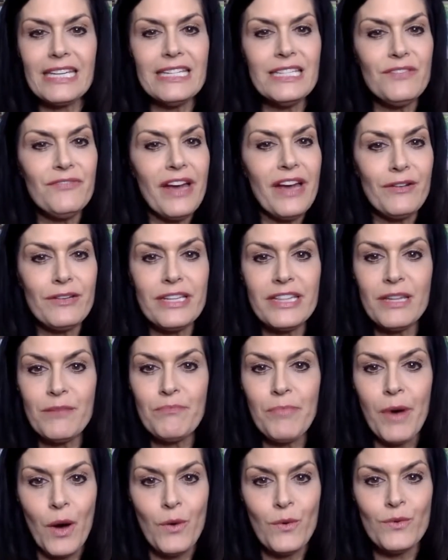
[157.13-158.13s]
It's found in the
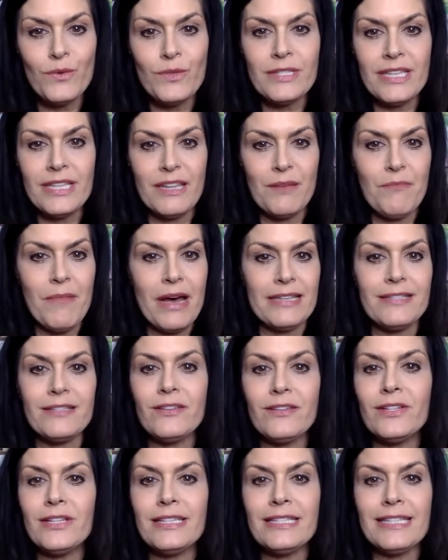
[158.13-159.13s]
bones and the
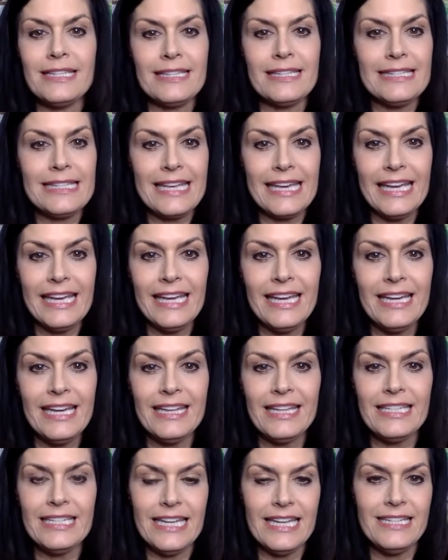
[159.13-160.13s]
muscles and the skin
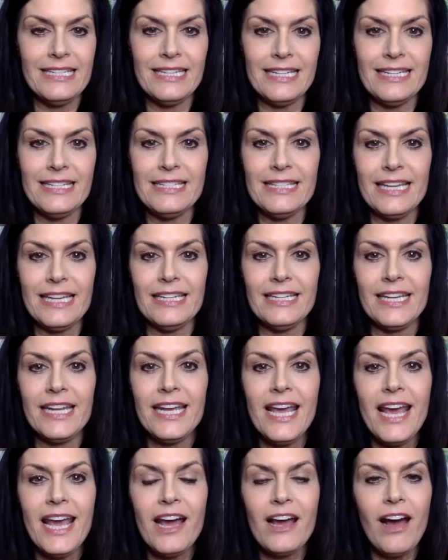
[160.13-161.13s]
and the tendons. And
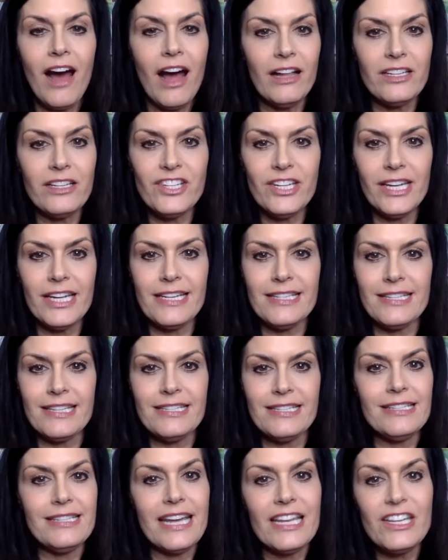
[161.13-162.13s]
collagen is
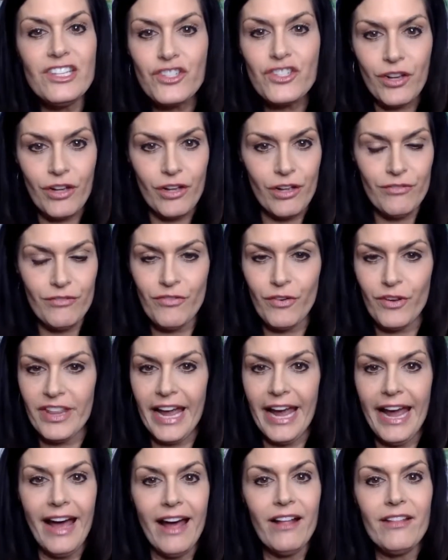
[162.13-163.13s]
essential for the
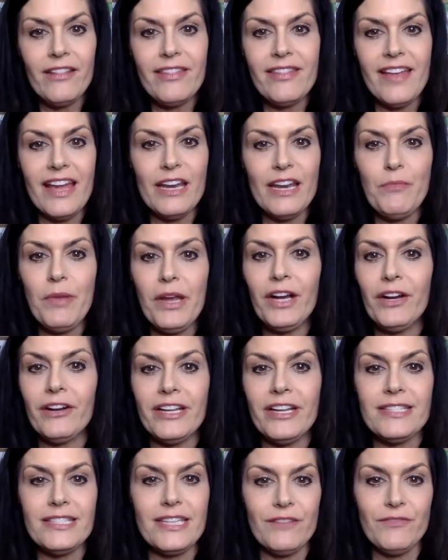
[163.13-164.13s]
health and
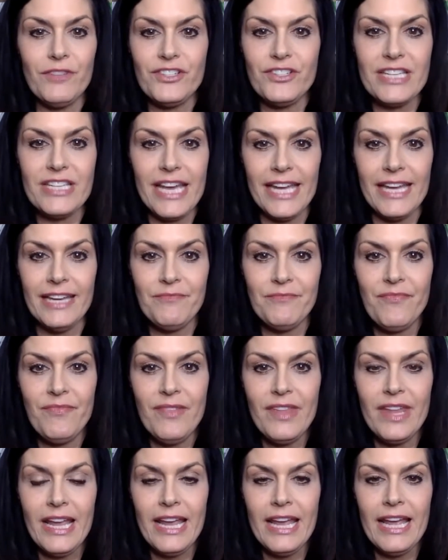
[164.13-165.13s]
appearance of your skin.
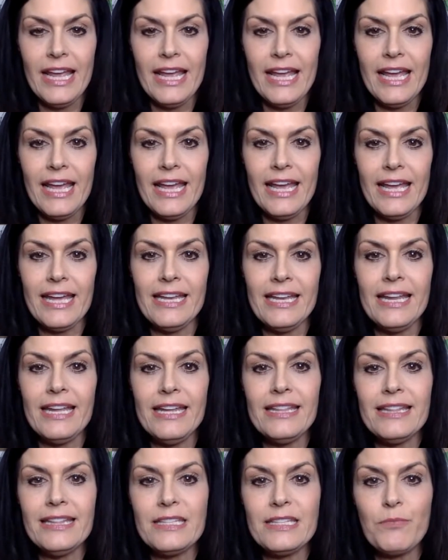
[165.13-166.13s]

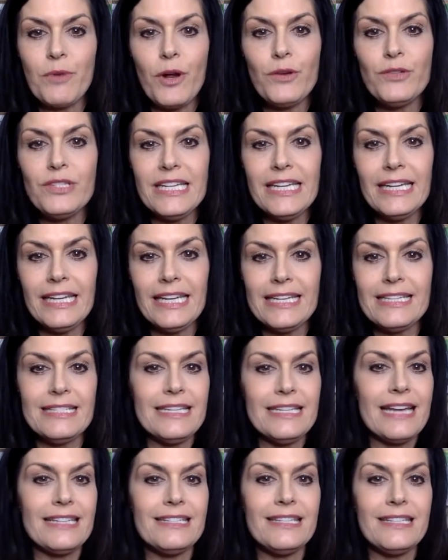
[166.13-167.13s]
And this protein is
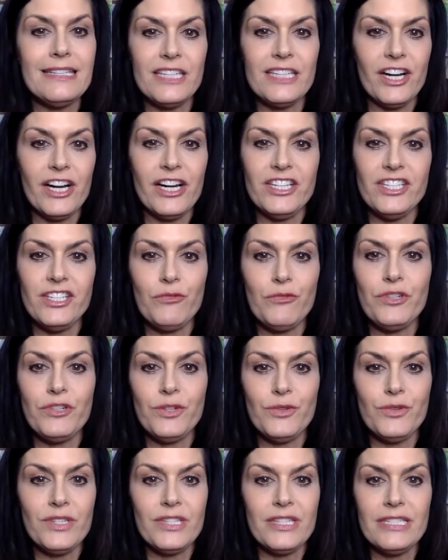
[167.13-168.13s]
necessary to
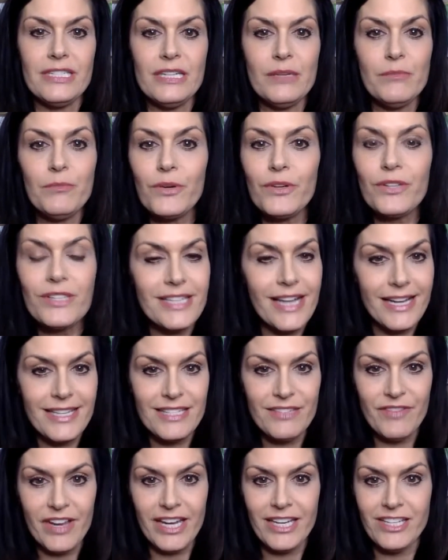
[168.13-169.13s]
reduce the typical
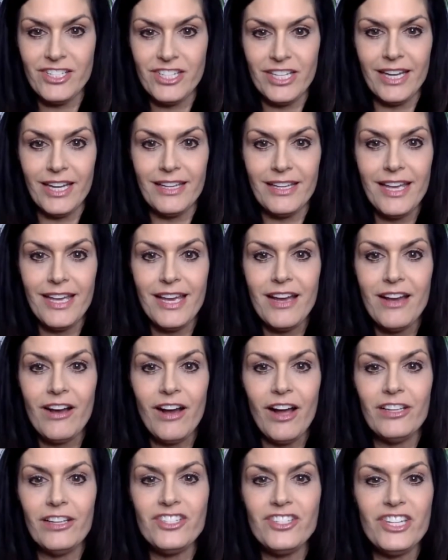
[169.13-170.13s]
signs of aging.
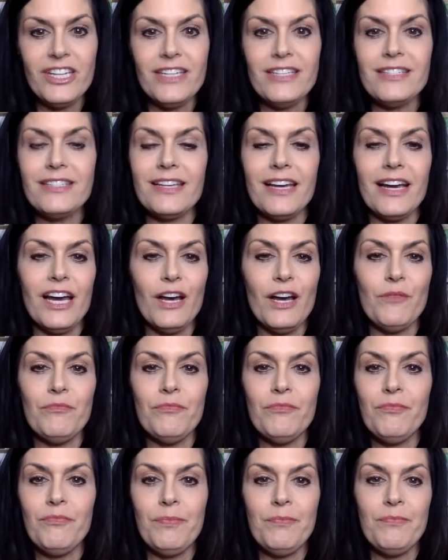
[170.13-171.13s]
Collagen is
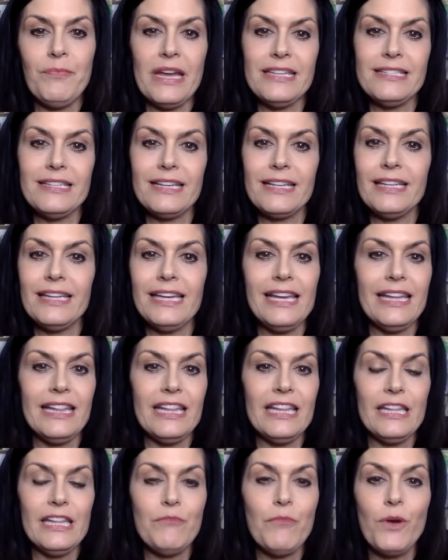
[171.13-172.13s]
um, basically
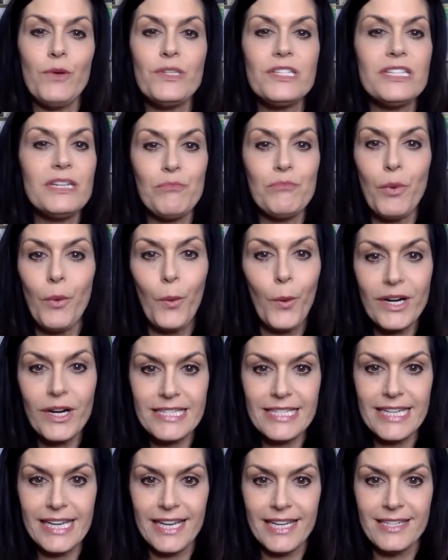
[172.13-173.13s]
the most
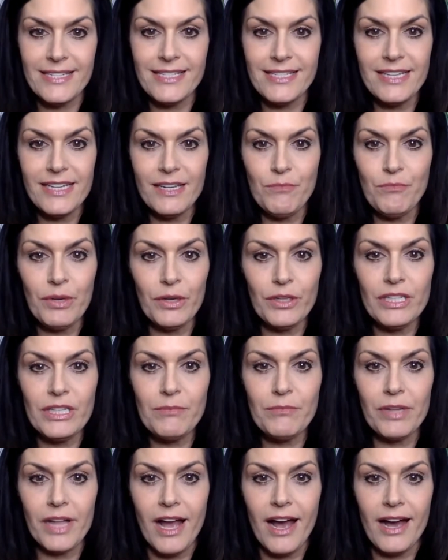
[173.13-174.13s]
important
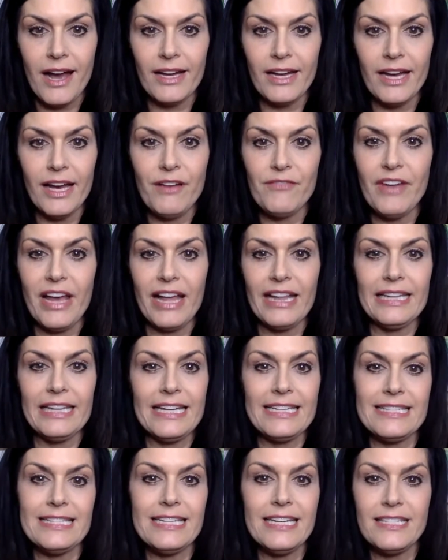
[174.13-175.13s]
building block of
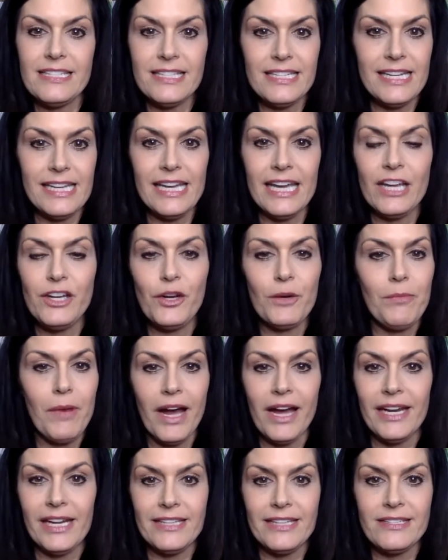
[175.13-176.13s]
elasticity in your
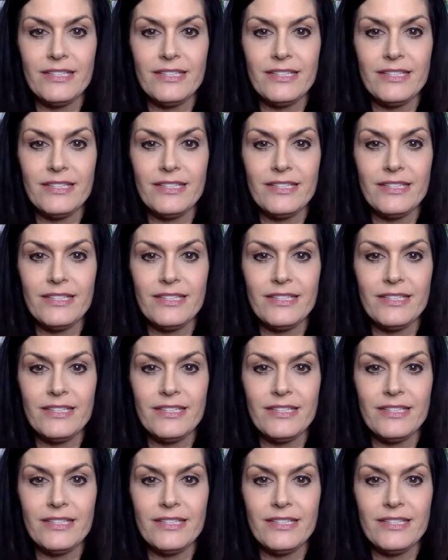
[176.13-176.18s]
body.